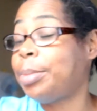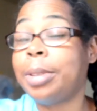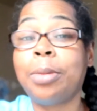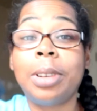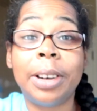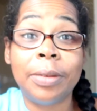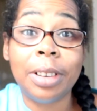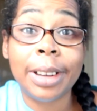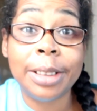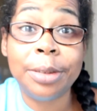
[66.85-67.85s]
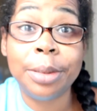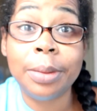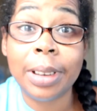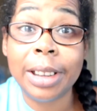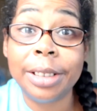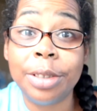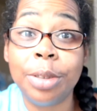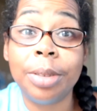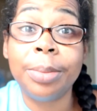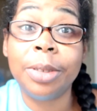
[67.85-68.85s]
but whatever I do, I need to
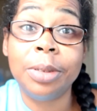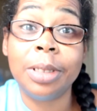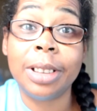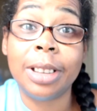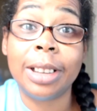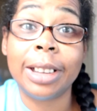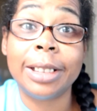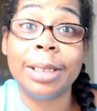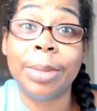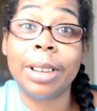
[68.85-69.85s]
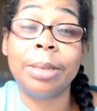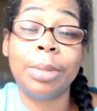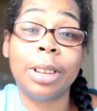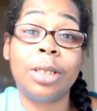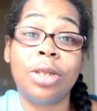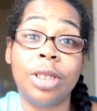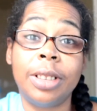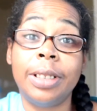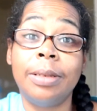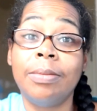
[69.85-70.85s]
do it before the Ty gets back because
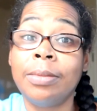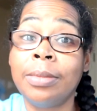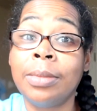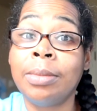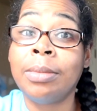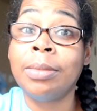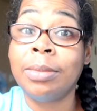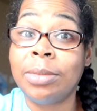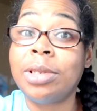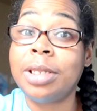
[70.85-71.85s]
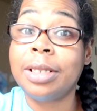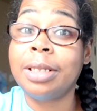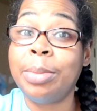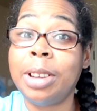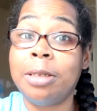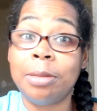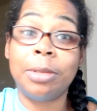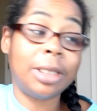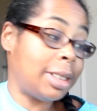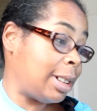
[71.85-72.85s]
she's going to be on
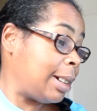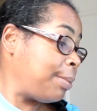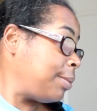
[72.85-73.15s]
one today.